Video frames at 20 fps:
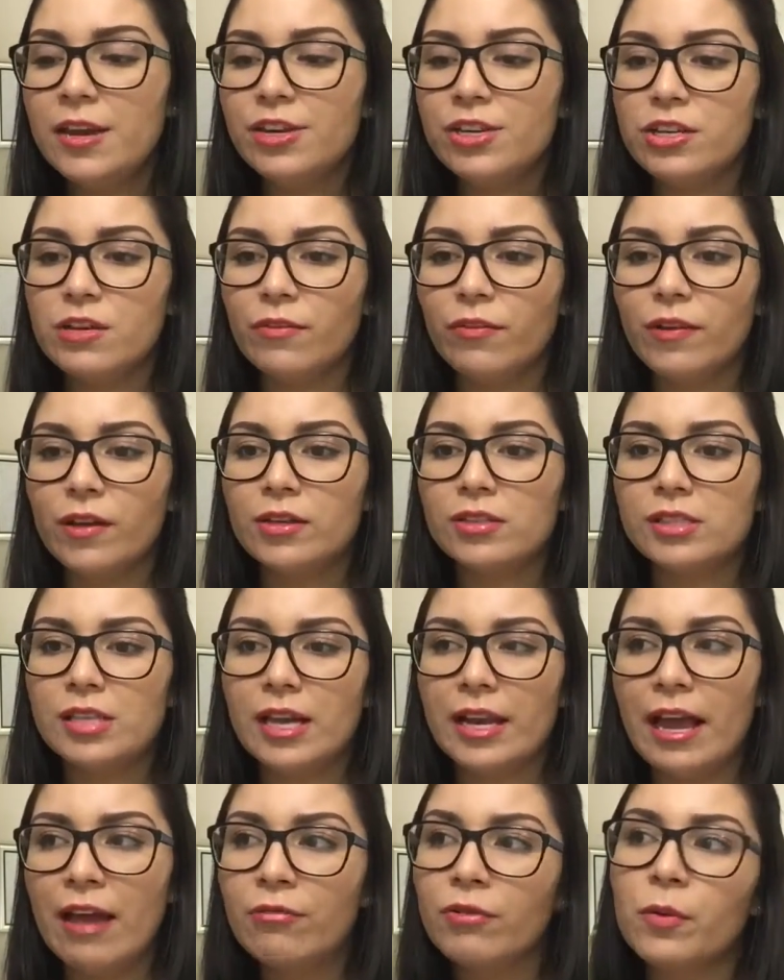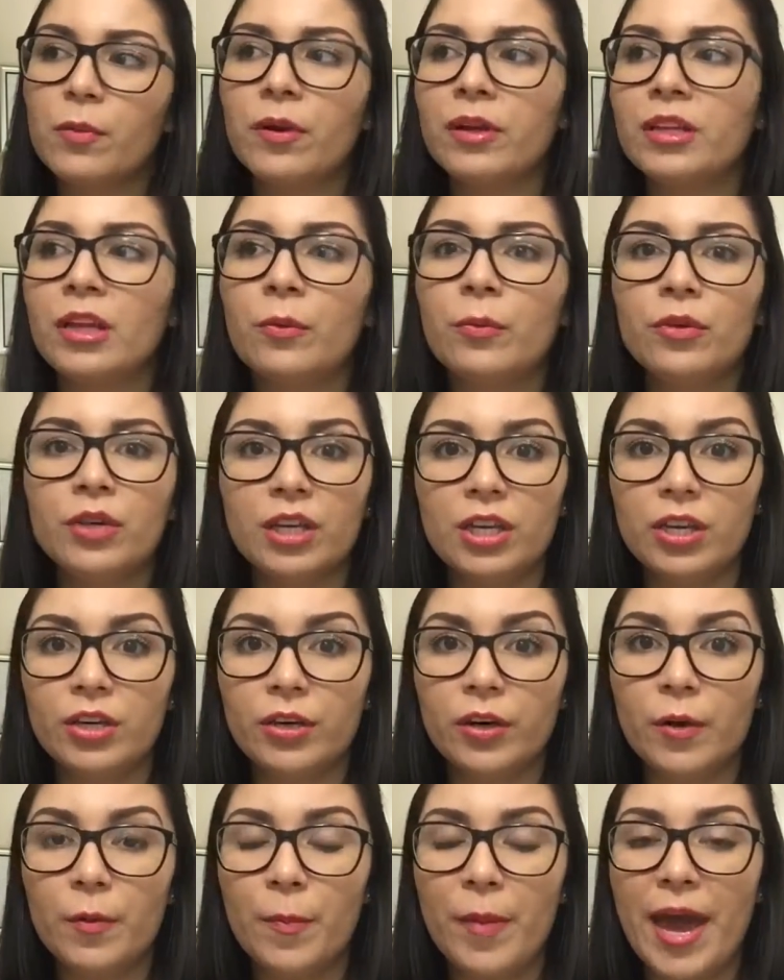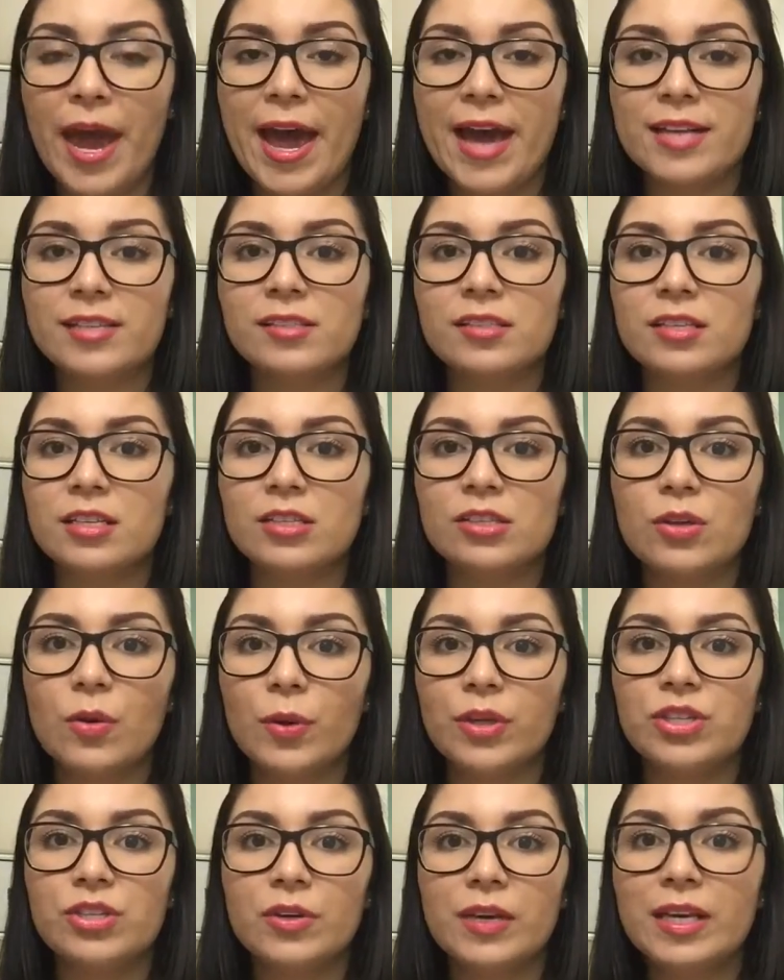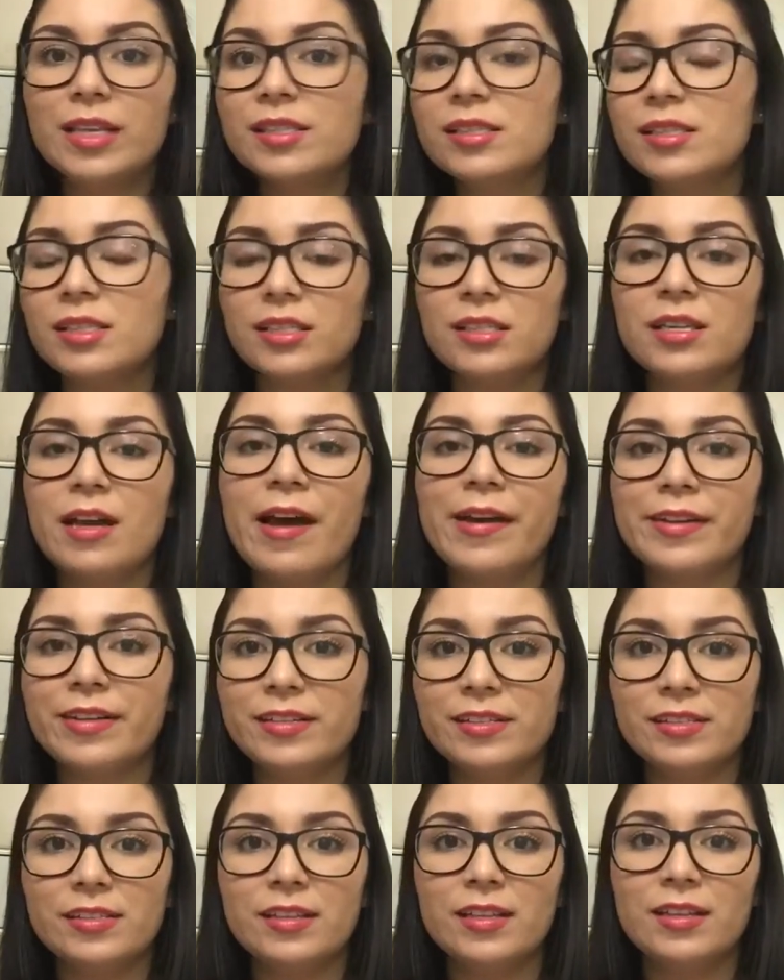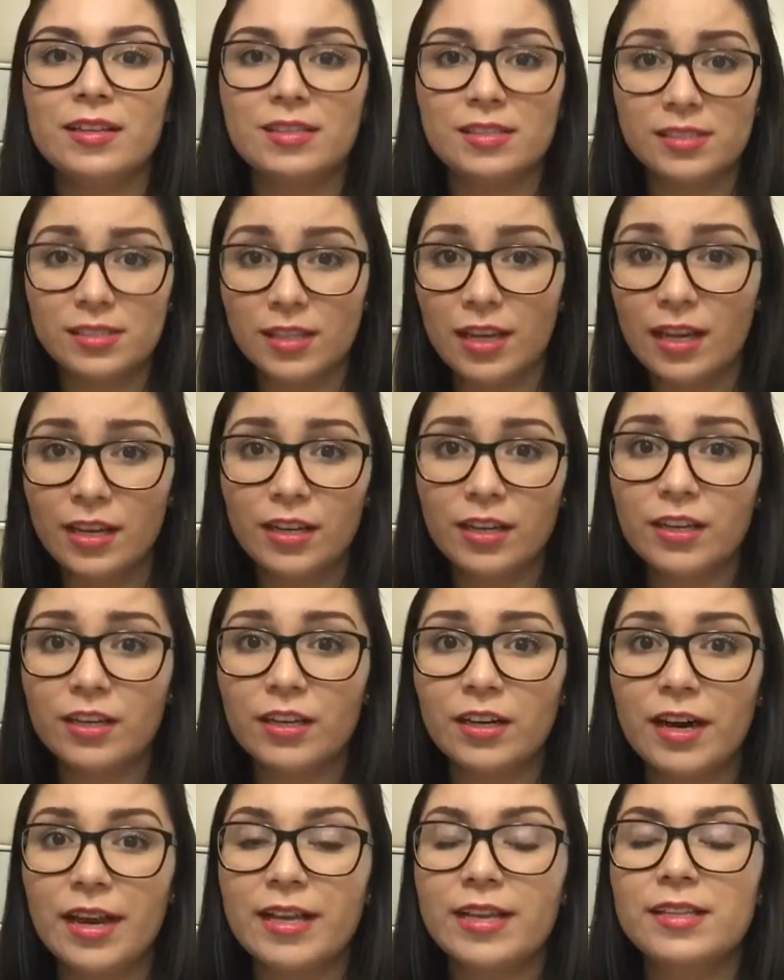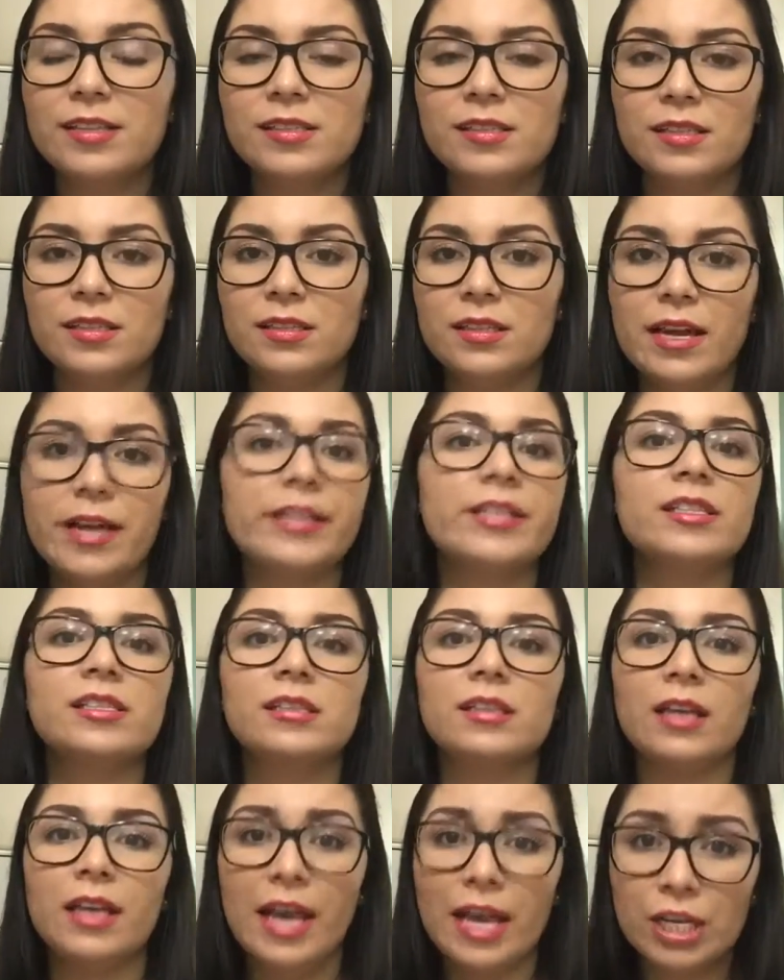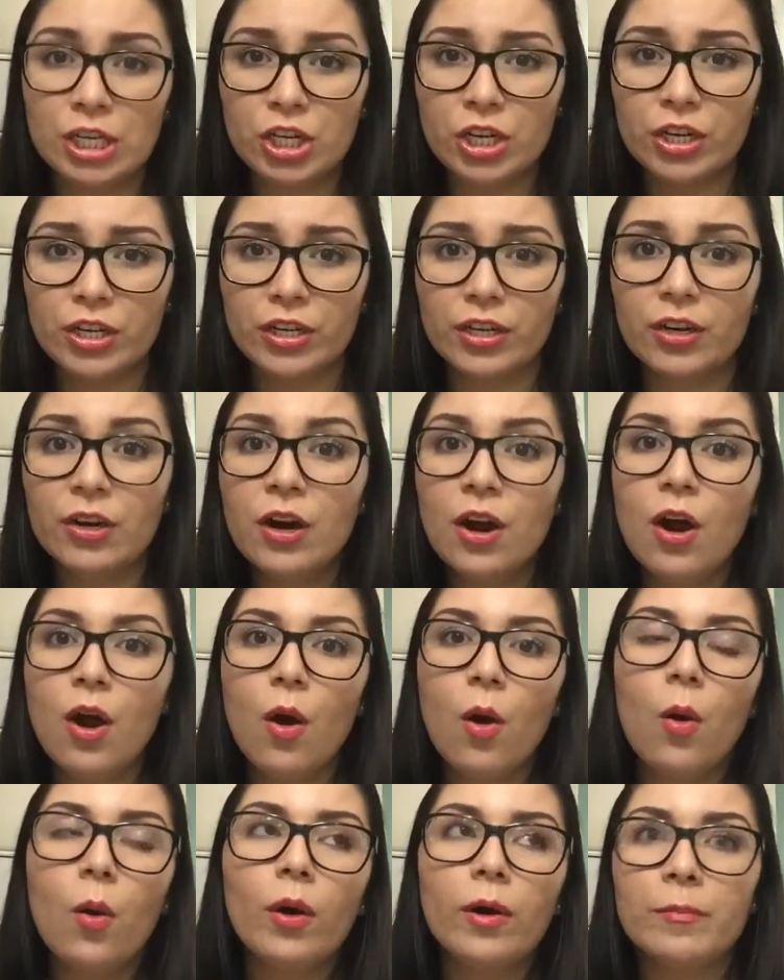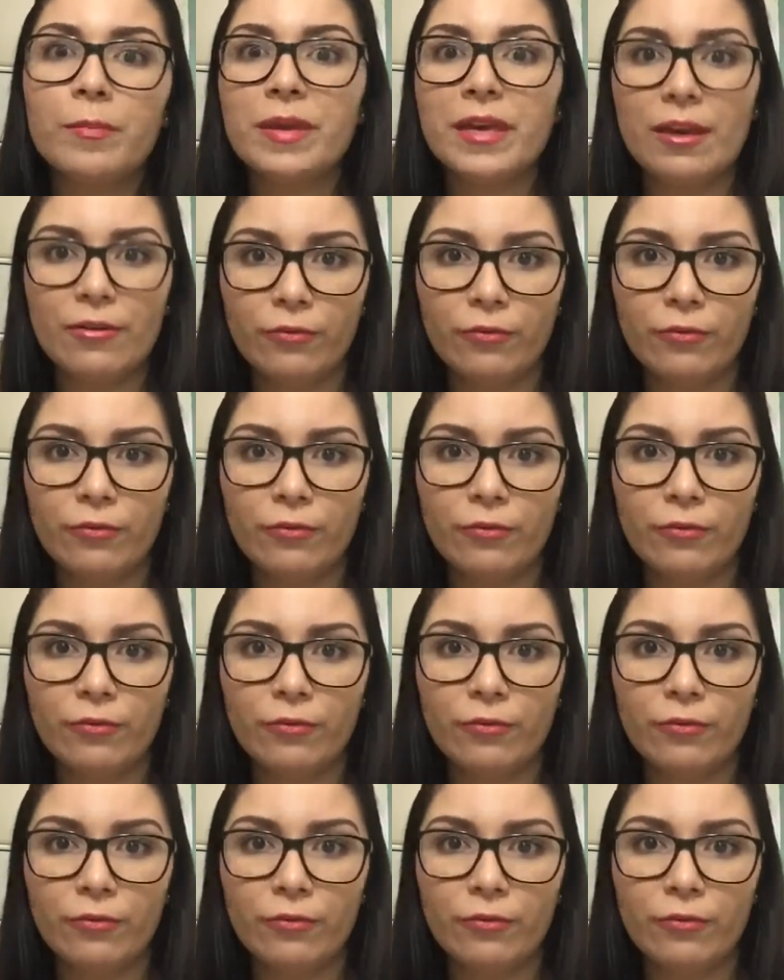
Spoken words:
She feels that everyone that will hear her past is going to instantaneously dislike her and instantaneously hate her or be